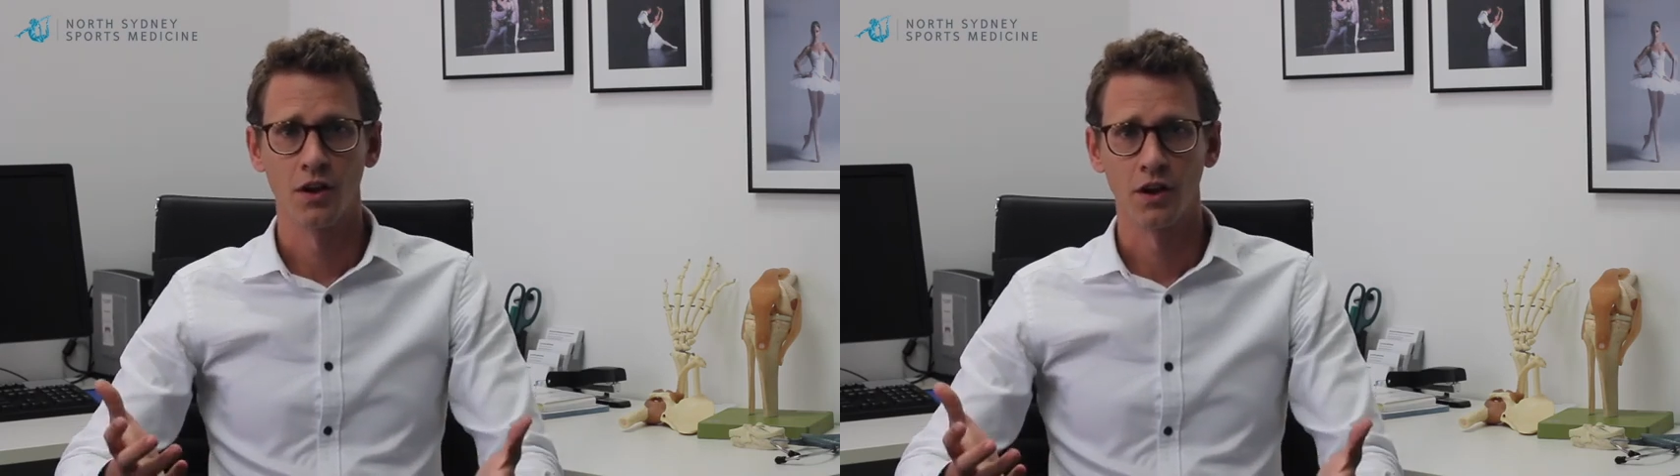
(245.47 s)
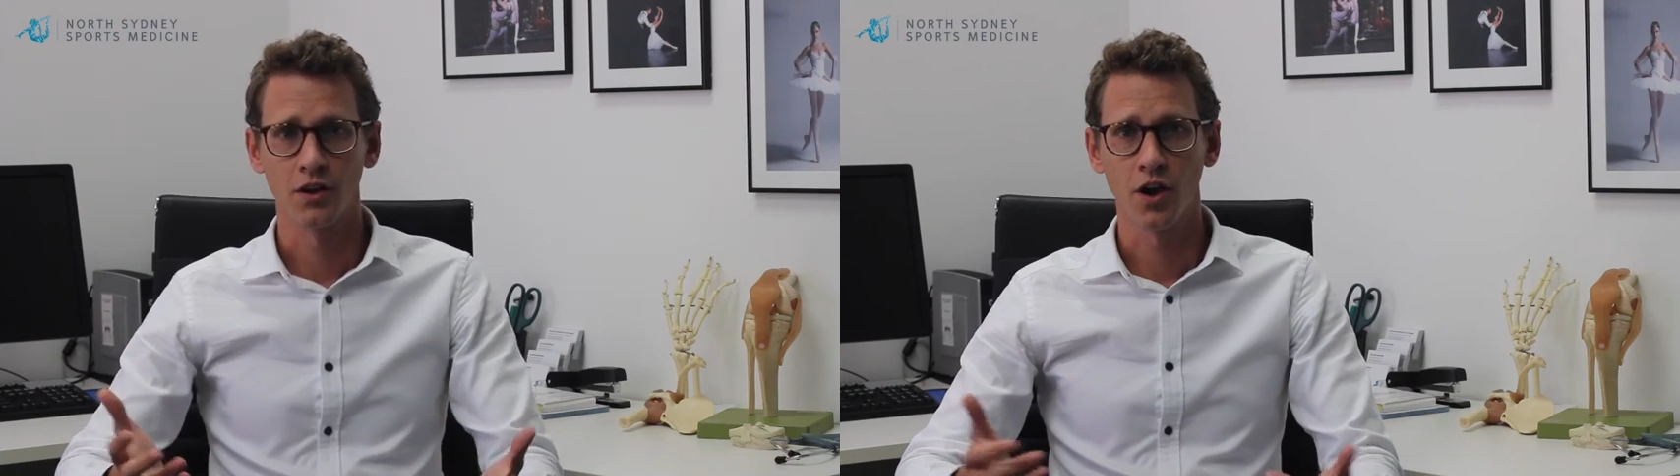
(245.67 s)

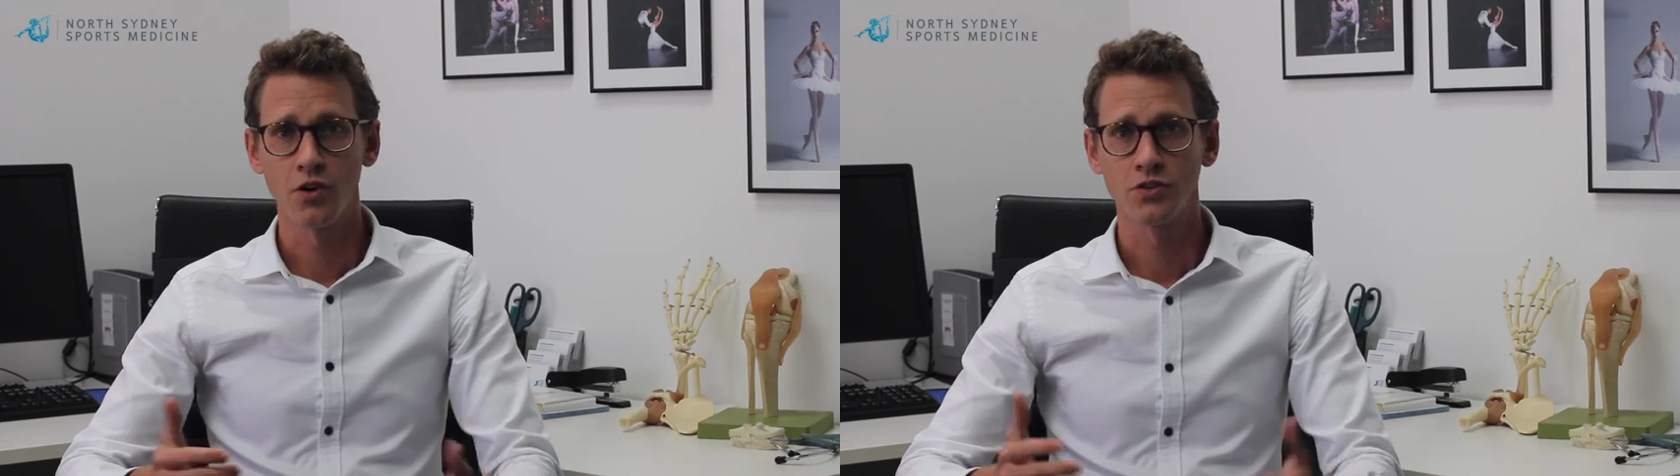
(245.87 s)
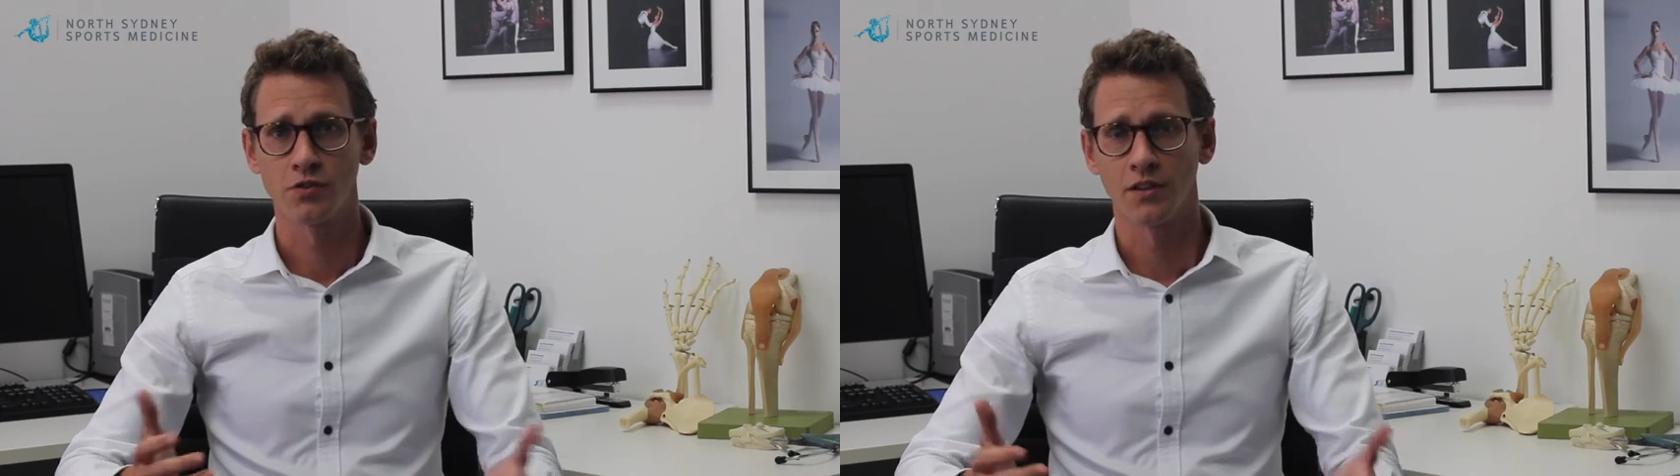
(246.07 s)
a
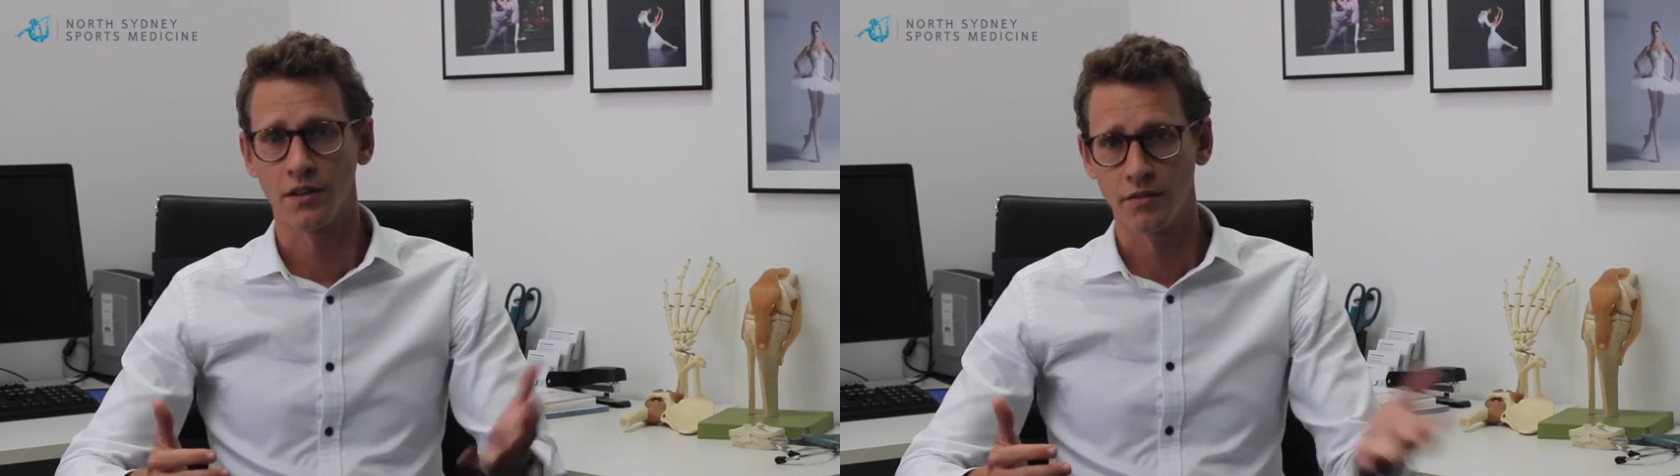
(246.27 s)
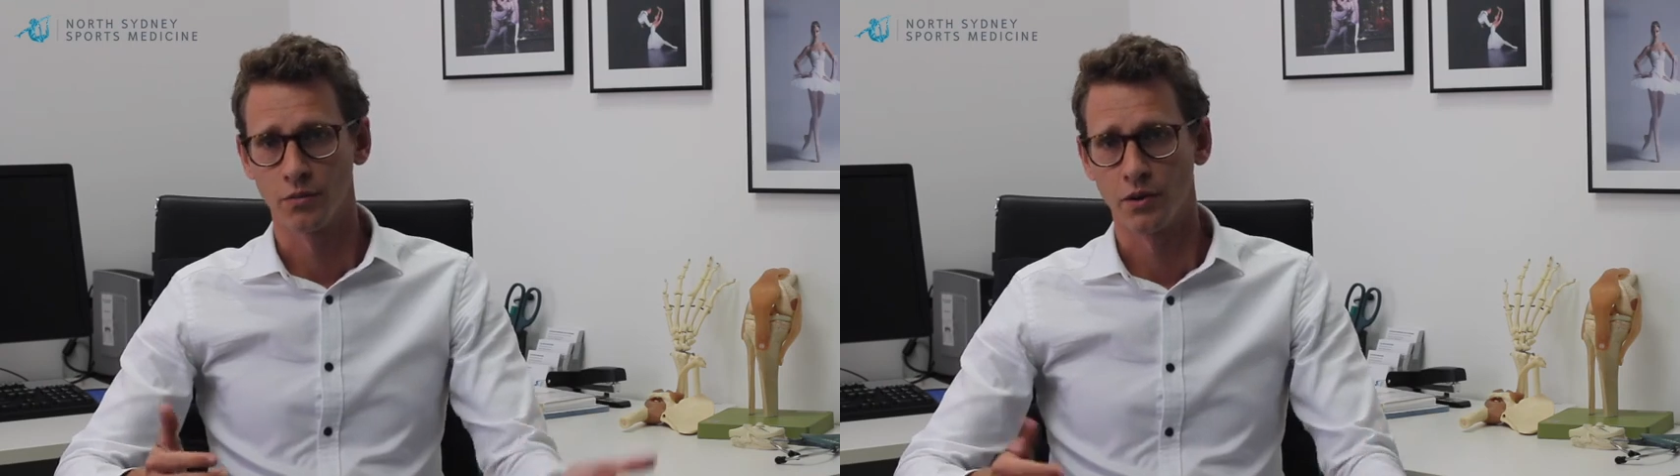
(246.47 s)
coach, or at the
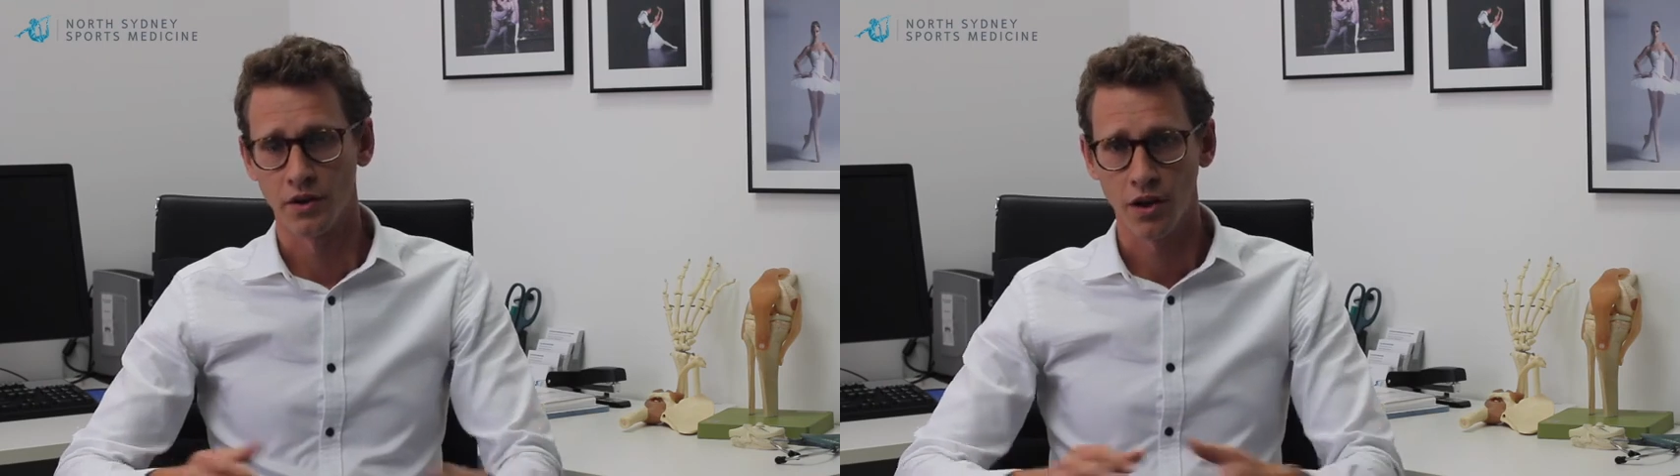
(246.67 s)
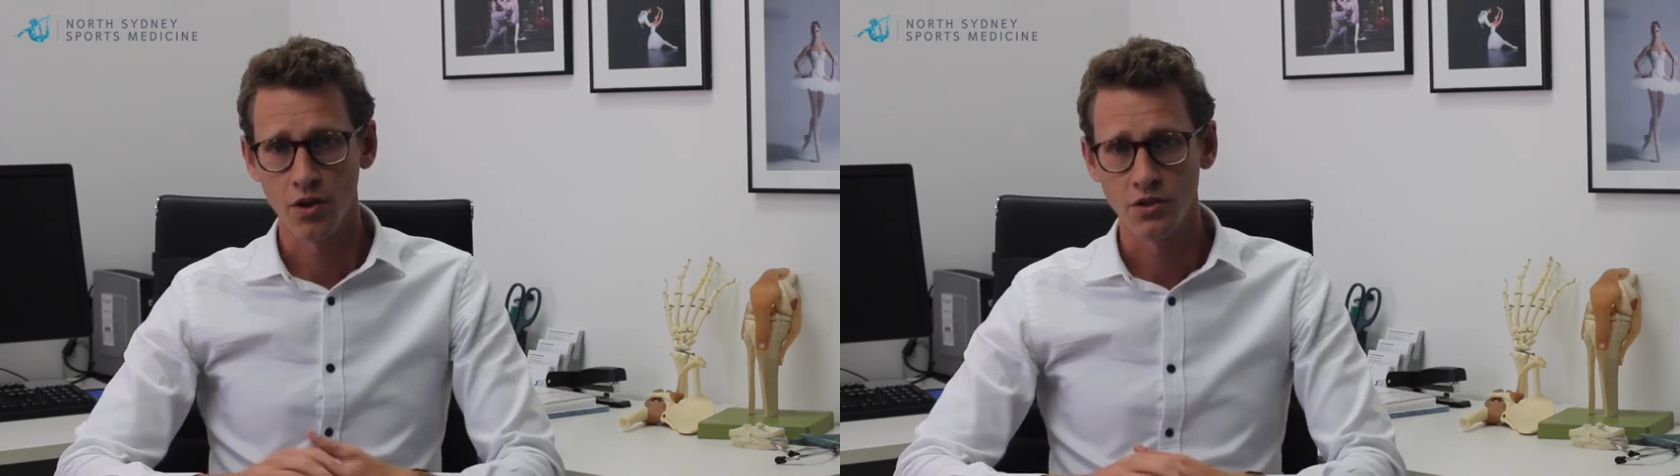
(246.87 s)
level where a
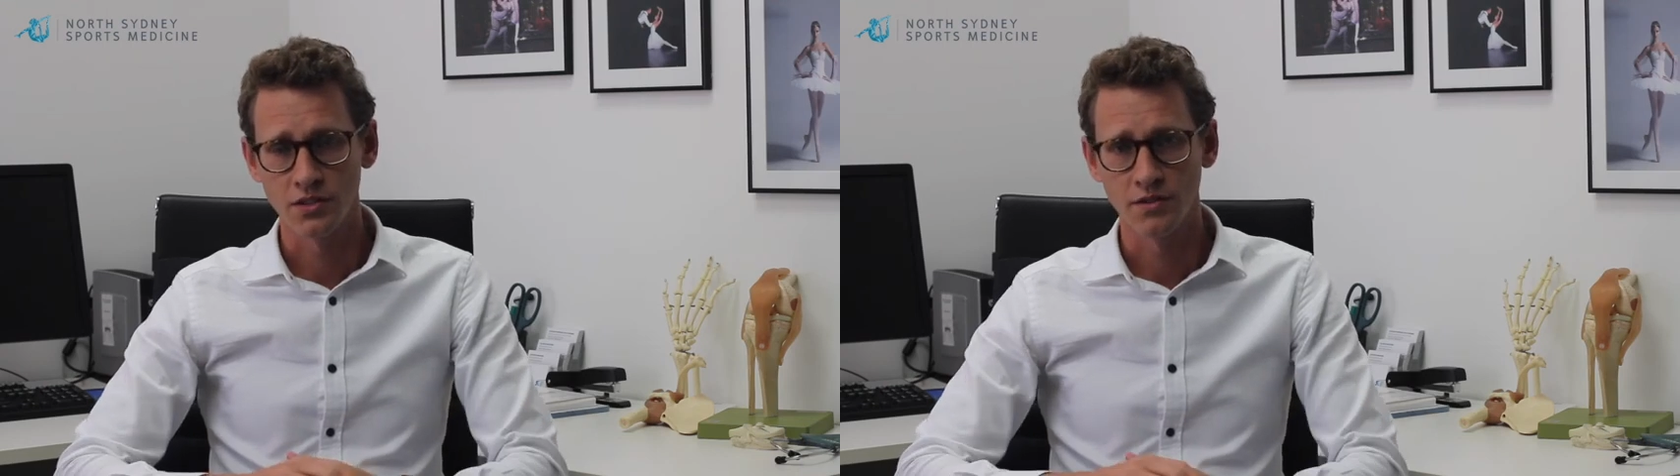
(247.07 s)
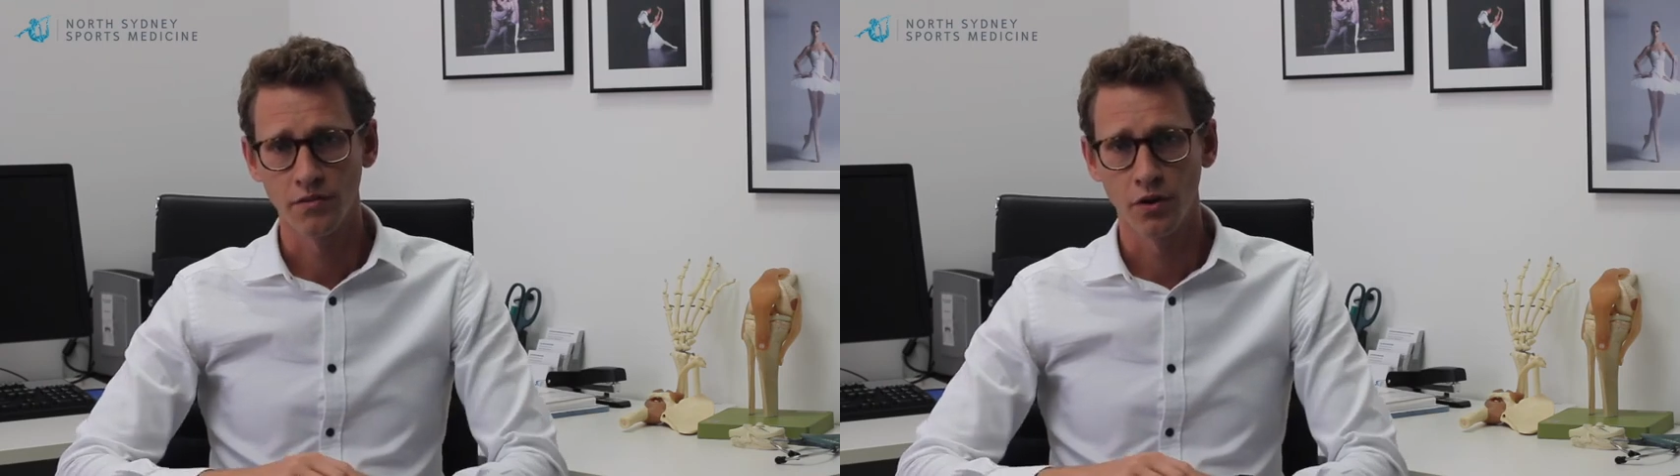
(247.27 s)
coach
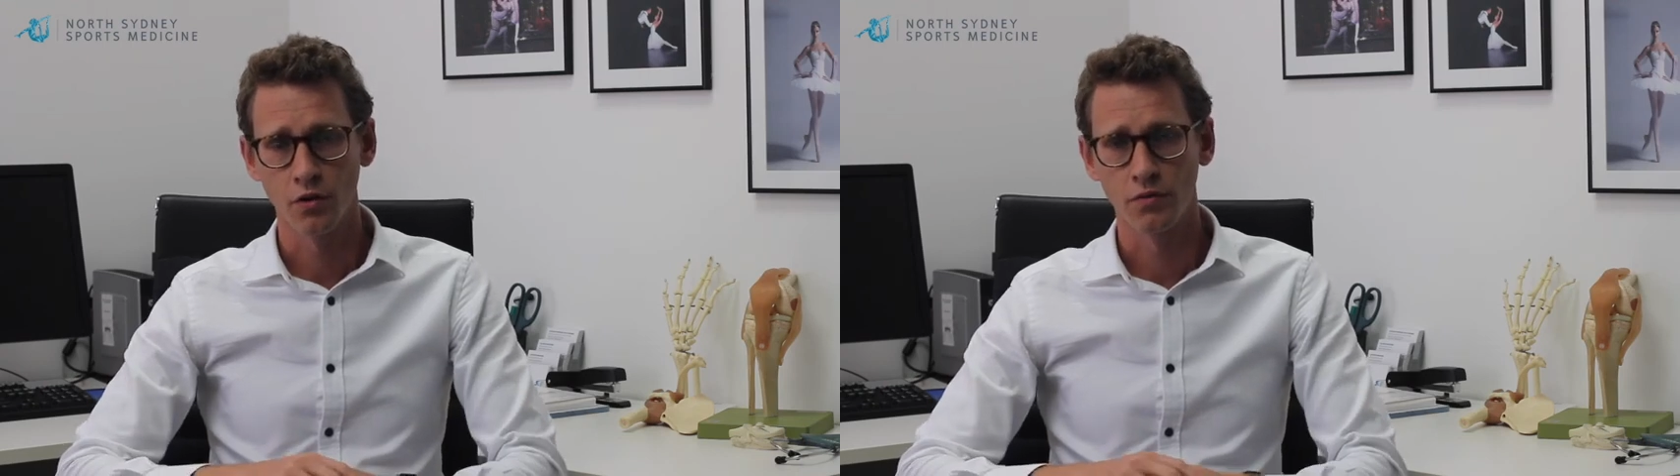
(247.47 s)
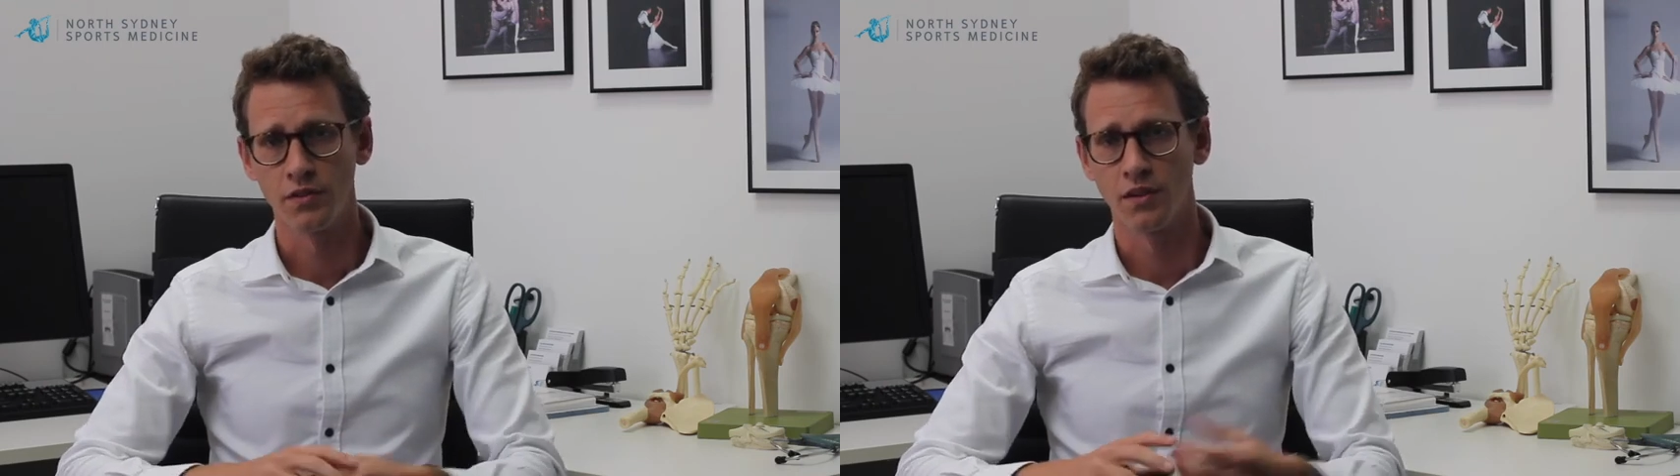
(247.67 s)
is involved,